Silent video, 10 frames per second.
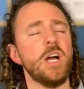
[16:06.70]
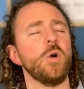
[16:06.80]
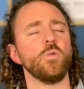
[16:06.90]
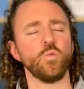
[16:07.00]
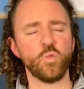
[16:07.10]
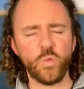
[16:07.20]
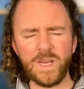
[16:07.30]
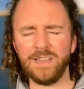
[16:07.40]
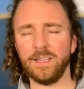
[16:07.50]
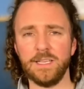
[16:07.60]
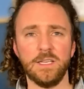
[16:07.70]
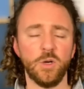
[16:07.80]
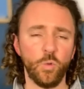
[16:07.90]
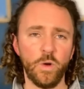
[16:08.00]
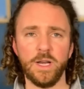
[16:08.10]
really
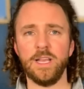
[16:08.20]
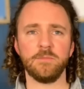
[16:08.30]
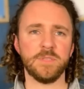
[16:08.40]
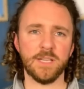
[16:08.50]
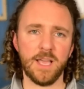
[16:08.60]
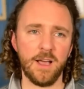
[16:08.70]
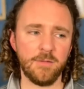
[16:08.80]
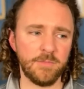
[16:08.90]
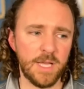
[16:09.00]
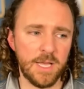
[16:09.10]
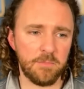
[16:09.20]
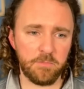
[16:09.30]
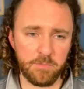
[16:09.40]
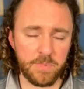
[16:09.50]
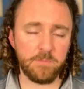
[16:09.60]
want him to come
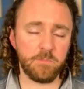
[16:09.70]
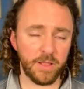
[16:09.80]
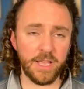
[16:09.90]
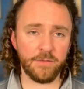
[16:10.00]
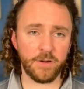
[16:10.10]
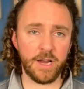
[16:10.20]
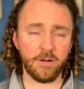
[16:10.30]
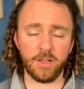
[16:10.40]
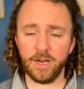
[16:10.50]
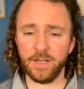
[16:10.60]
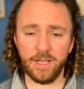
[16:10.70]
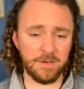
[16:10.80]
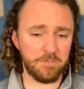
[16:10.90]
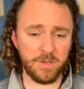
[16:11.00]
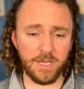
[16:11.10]
play for Carolina
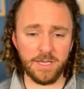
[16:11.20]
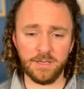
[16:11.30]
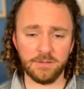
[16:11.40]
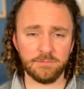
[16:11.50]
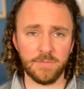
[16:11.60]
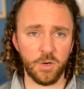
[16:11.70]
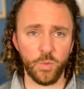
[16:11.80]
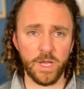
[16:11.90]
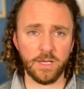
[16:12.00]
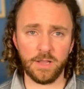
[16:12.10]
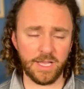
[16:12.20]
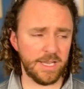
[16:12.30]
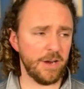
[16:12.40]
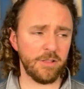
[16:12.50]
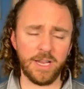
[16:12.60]
and be a wing. Like
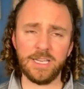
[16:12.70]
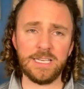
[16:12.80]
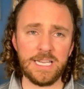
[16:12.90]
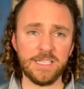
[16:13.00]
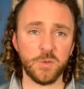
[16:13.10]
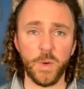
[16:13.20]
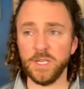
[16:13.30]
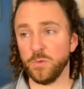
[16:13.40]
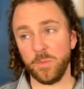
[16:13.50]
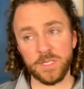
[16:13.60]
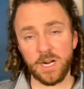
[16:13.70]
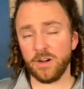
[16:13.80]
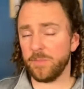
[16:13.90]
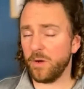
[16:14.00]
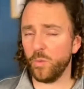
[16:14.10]
Carolina needs wings. We'll be
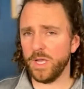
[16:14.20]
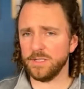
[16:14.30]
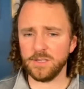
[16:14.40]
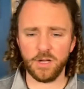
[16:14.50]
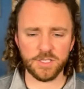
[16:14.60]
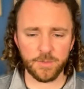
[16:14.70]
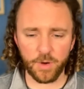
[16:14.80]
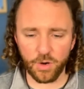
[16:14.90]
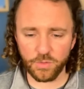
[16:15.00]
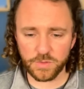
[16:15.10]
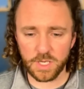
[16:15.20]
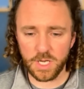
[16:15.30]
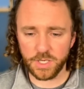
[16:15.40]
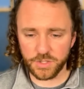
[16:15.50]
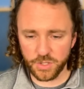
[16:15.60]
talking about wings on tomorrow's
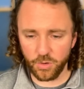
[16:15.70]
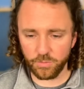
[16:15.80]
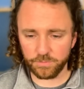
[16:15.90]
show.